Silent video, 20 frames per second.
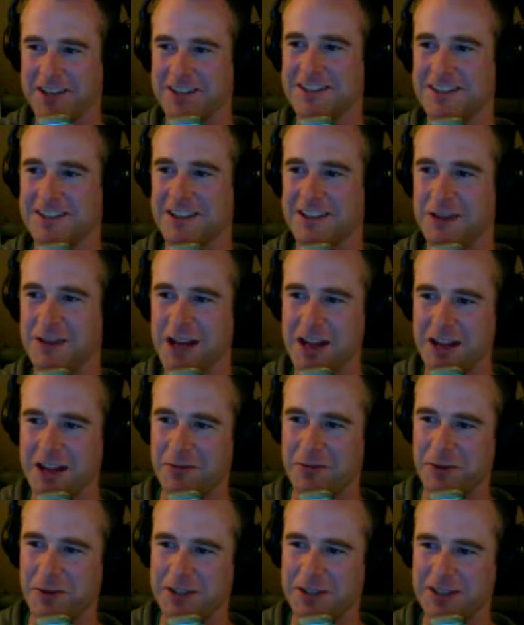He's like, oh, you
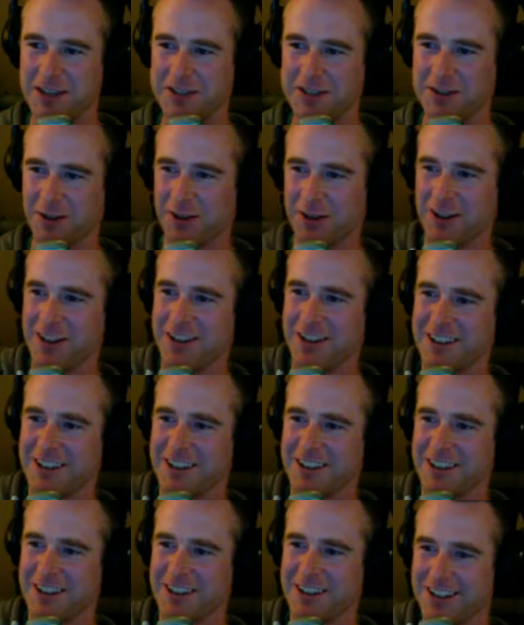get free dental.
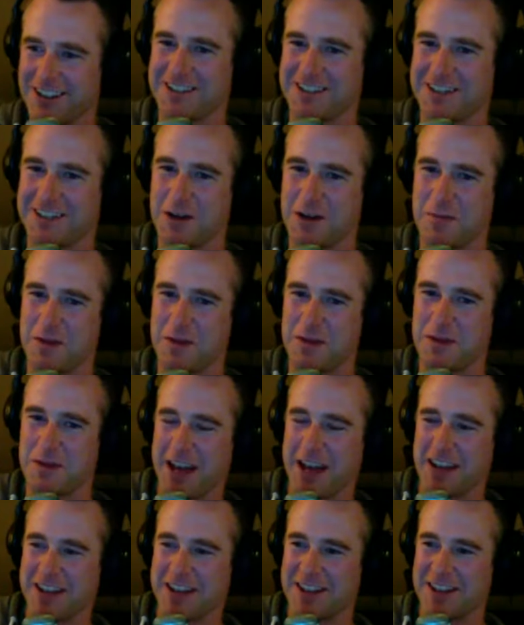It's gonna be
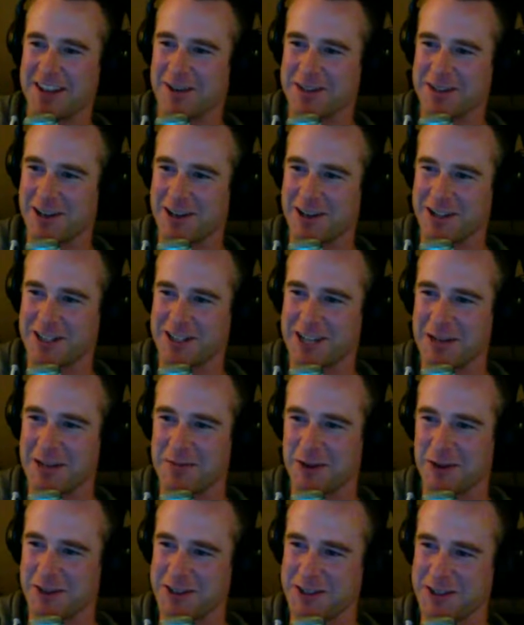Mandy though, as long as you keep
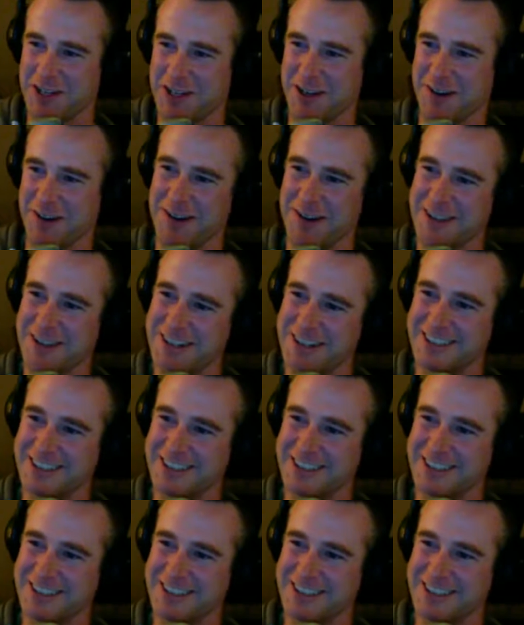her on the show.